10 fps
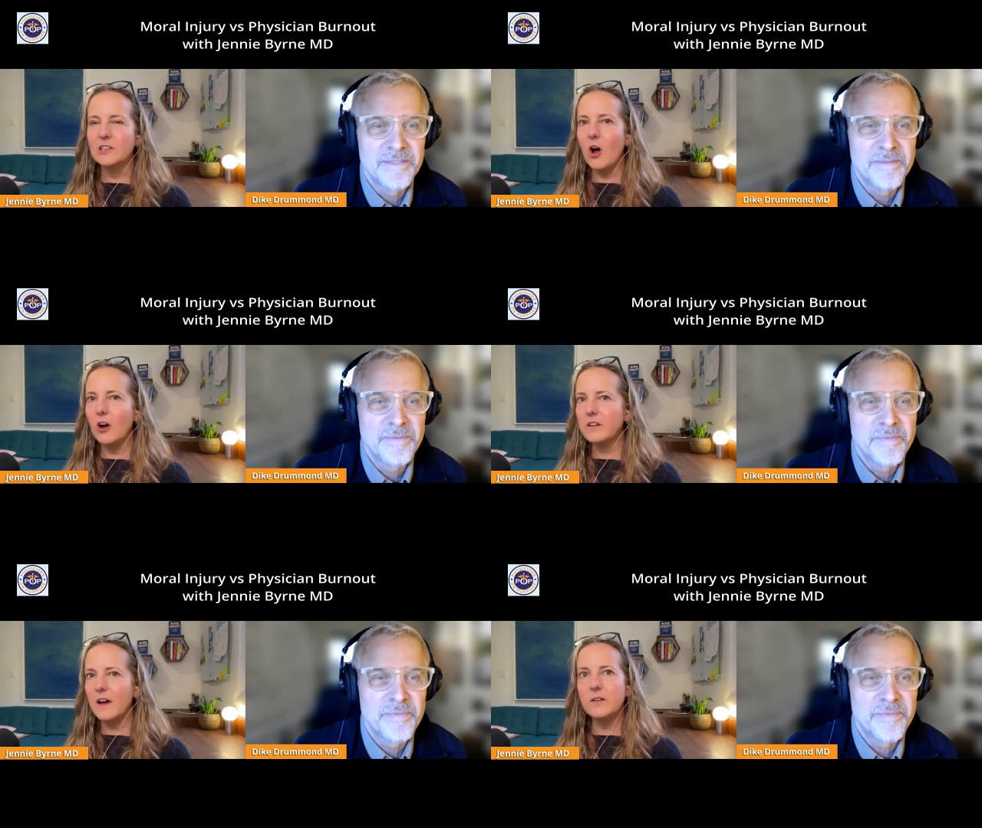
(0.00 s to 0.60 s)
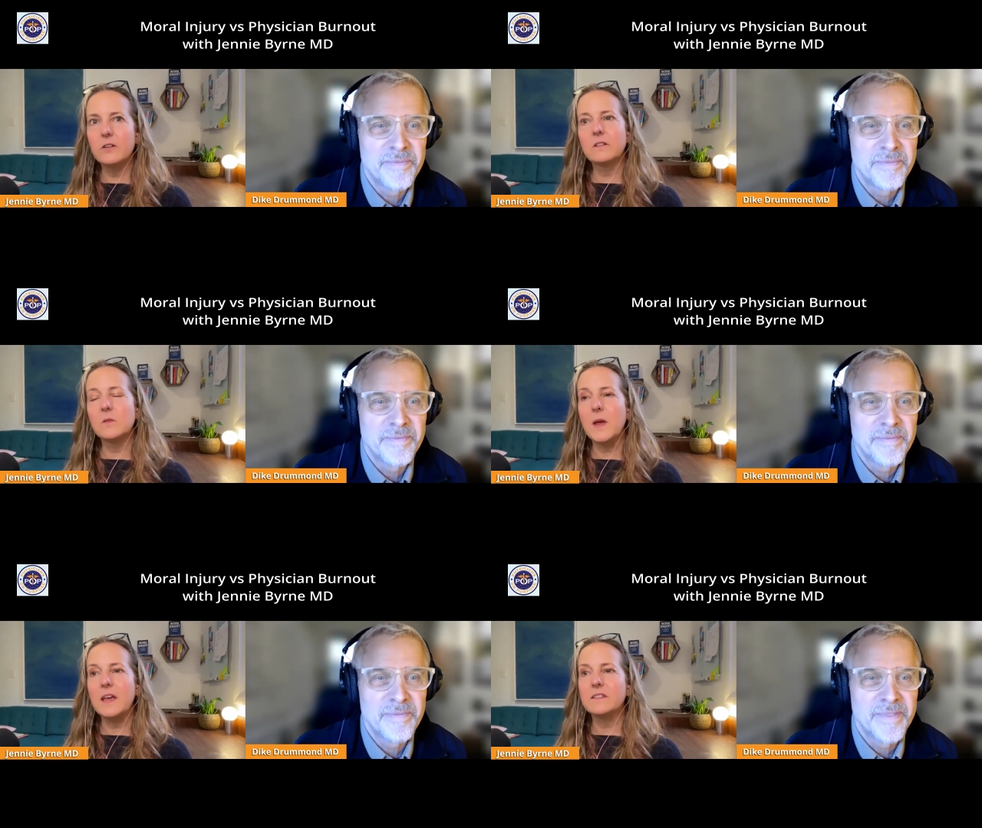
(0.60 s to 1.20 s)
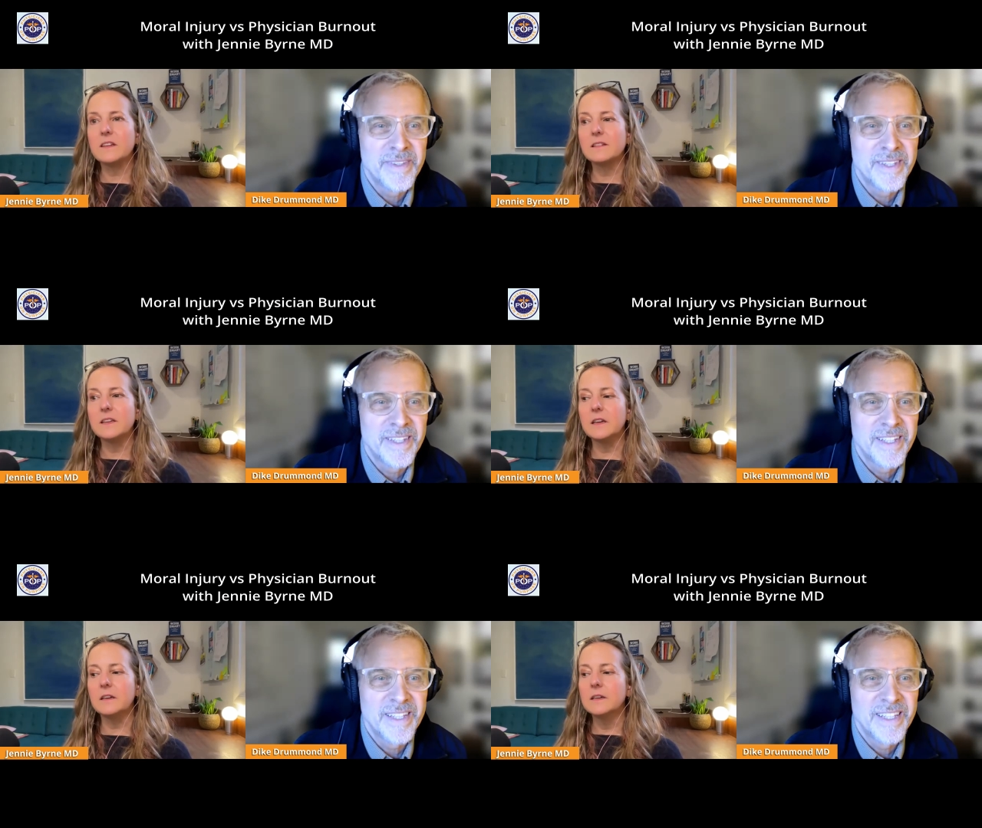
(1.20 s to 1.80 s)
Speaker 1: long title to
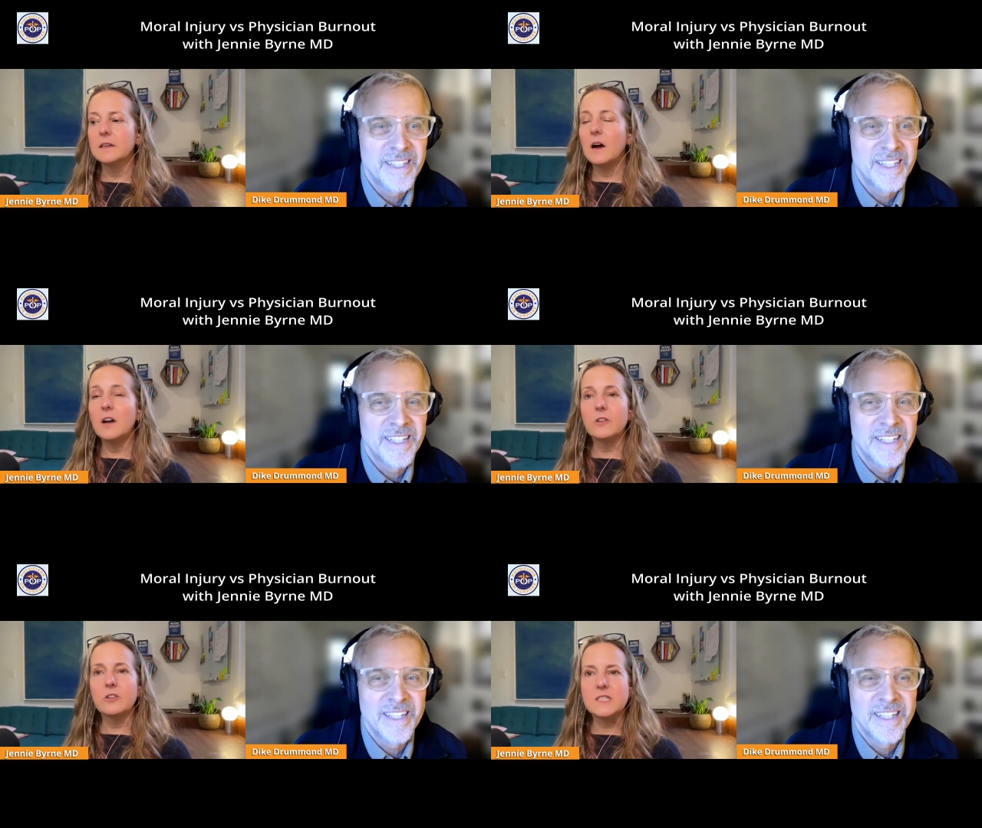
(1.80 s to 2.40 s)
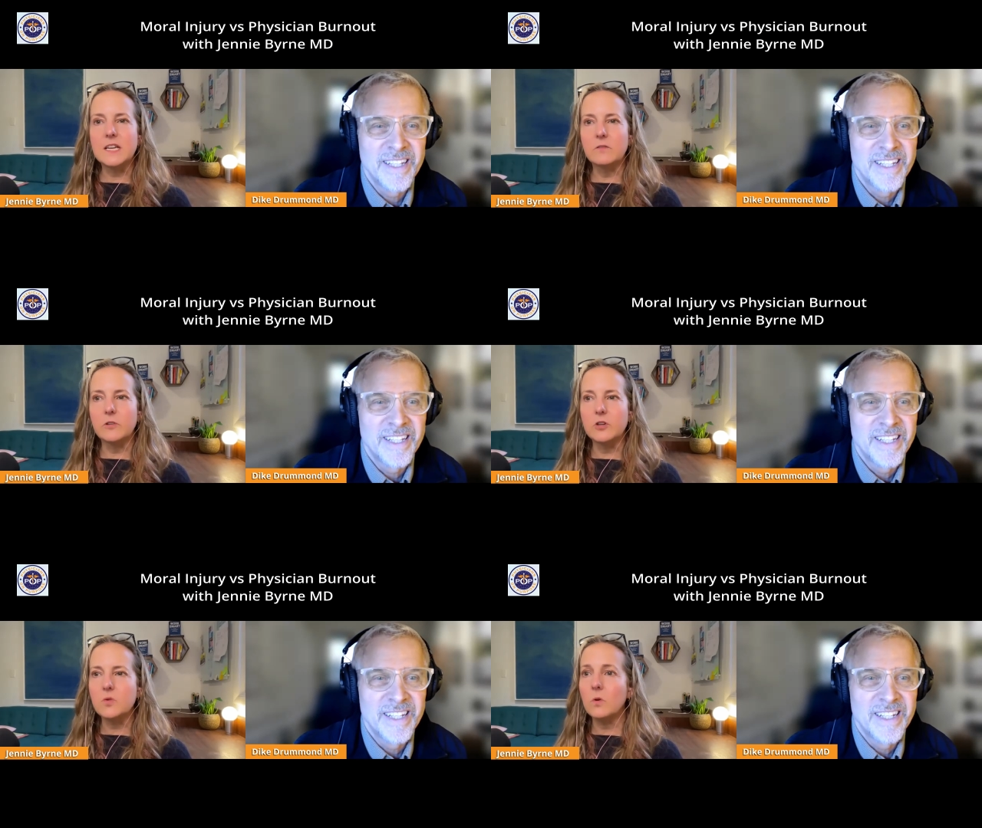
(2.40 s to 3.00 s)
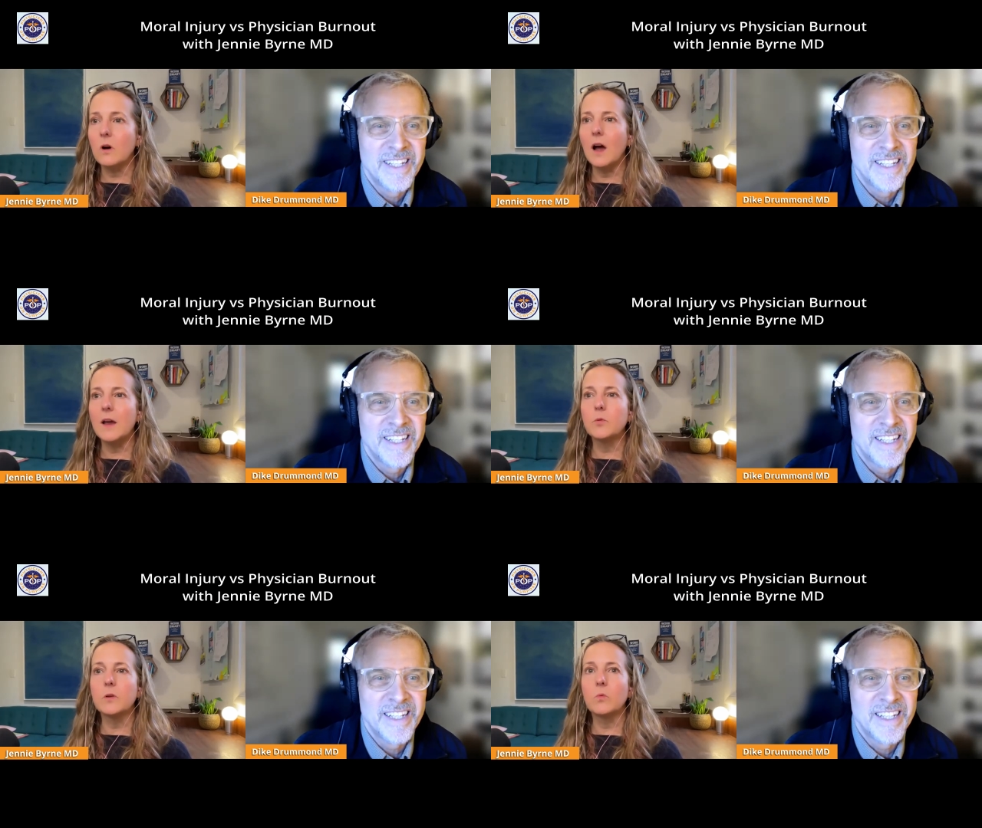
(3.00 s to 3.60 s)
basically understand virtual
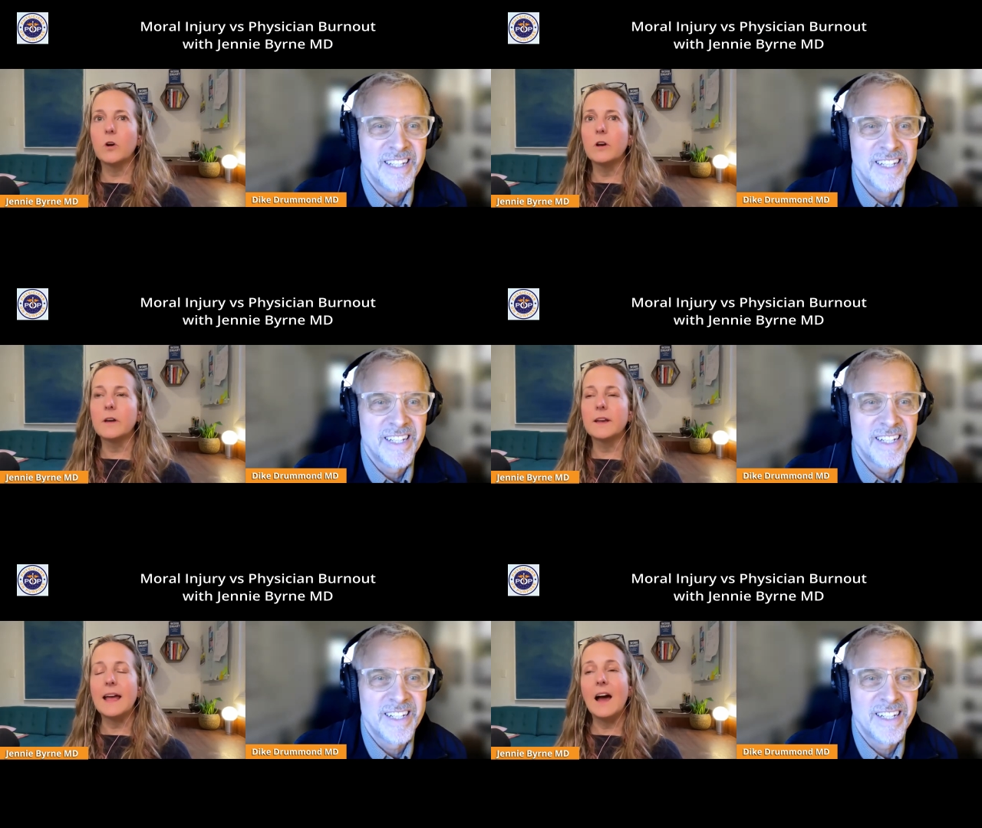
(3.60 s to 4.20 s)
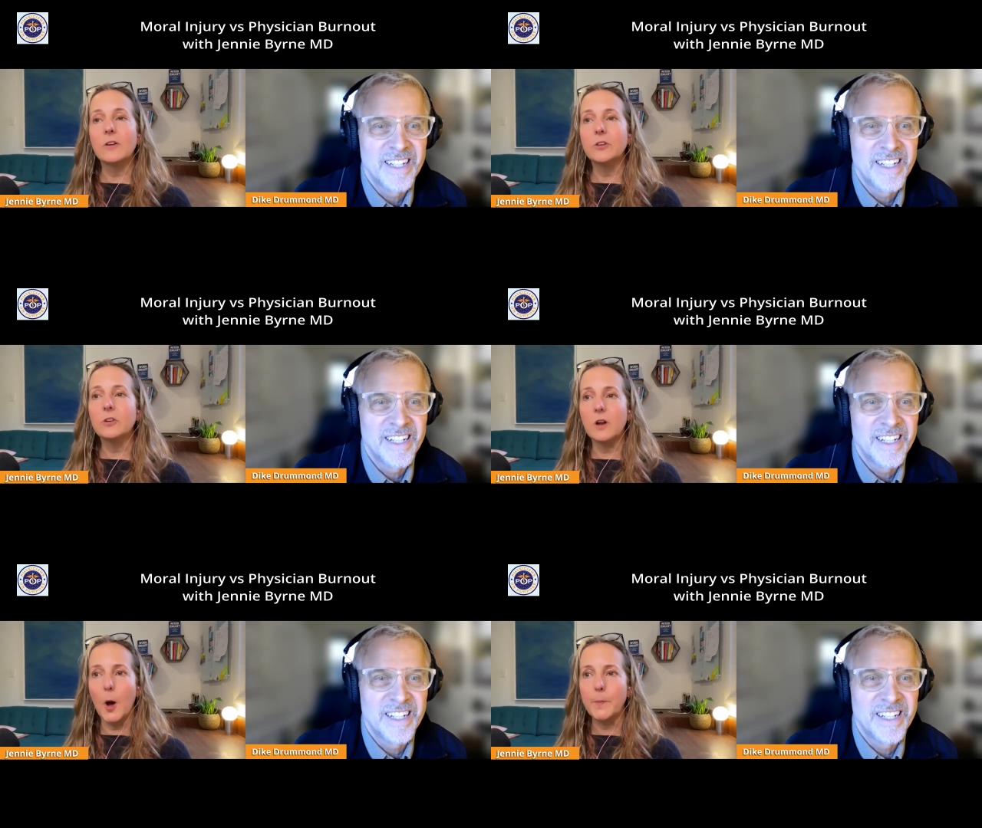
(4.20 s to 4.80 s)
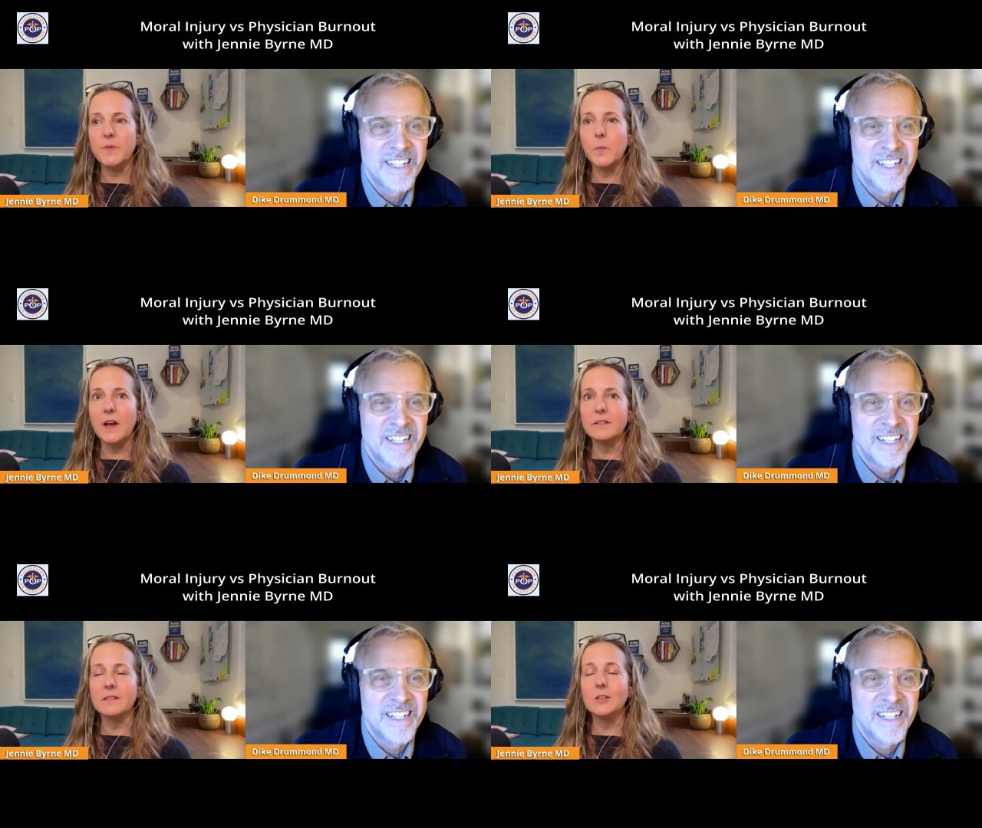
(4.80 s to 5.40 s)
hybrid work and how you can
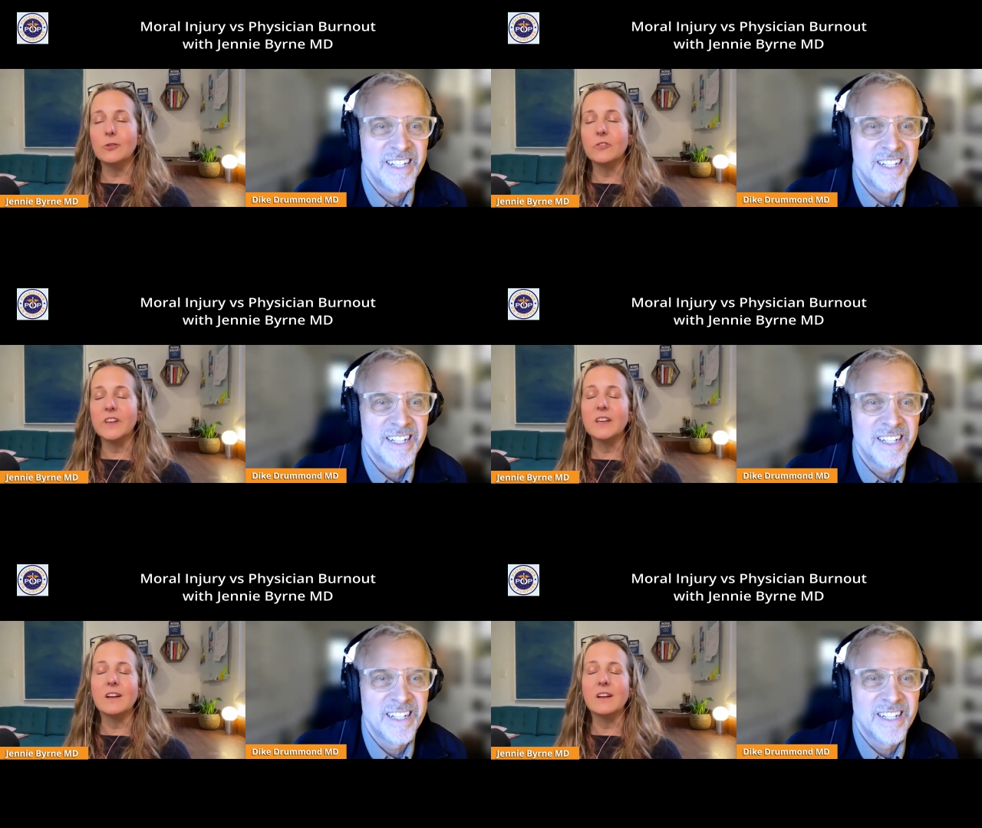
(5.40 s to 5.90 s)
optimize it using an